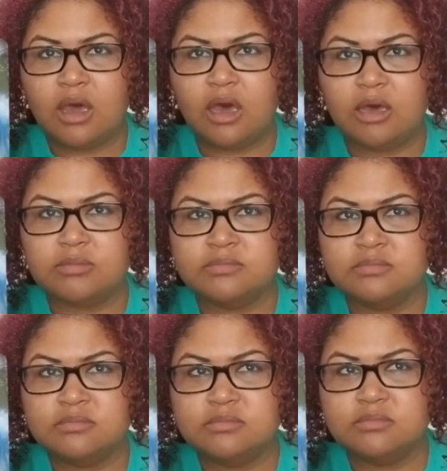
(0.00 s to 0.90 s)
um,
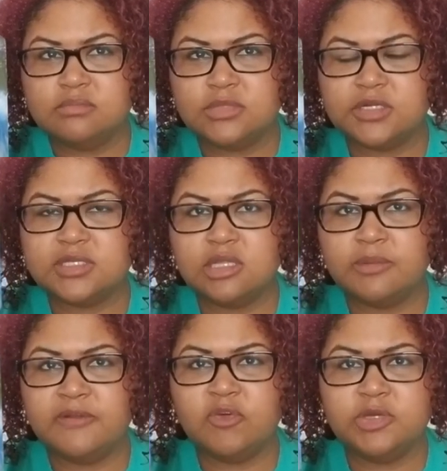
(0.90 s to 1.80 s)
there's a
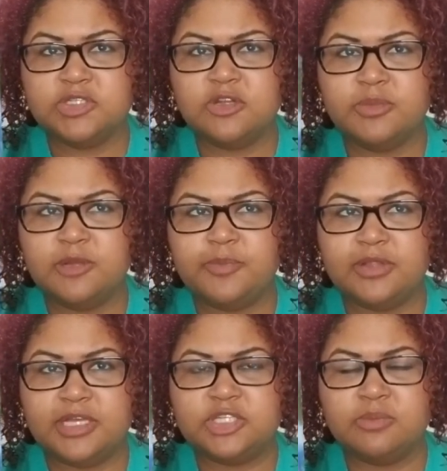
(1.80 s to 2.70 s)
little bit of emotional
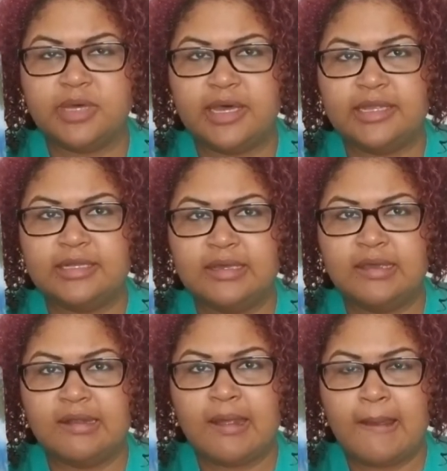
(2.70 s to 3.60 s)
manipulation behind
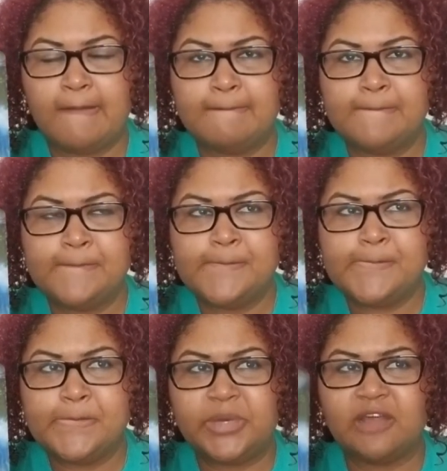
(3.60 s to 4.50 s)
it
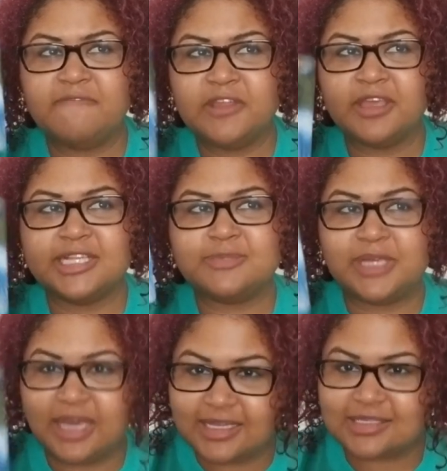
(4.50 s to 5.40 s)
but I feel like it's
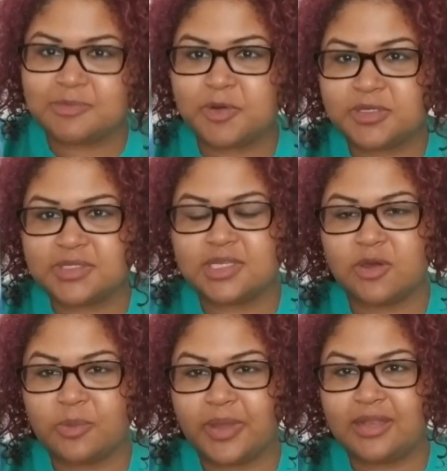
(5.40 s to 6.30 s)
because this person's
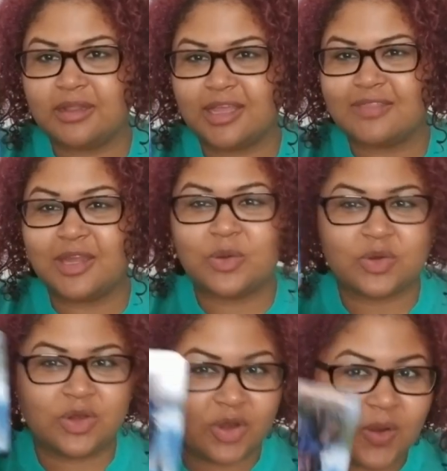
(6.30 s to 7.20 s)
codependent. Like they
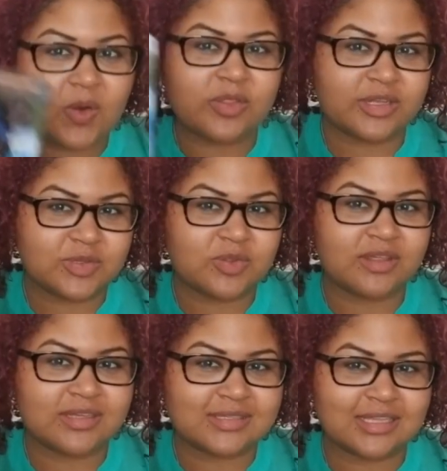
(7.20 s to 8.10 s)
don't know they do
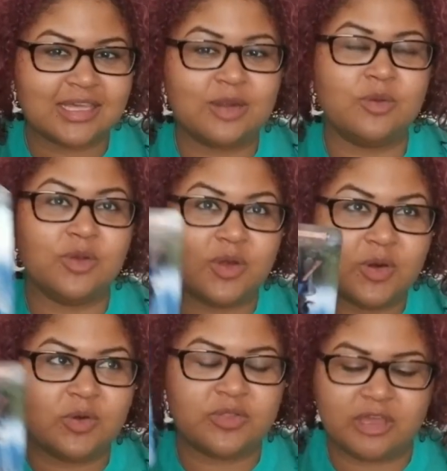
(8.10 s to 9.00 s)
this. Like they don't
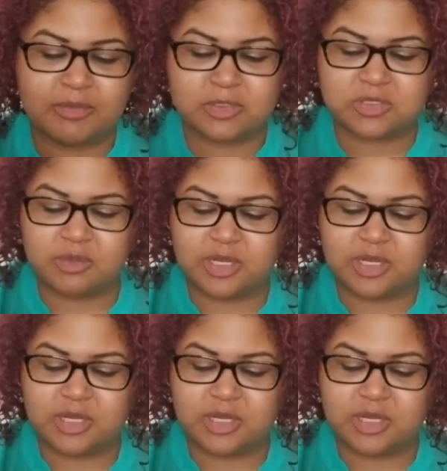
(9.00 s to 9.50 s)
know they emotionally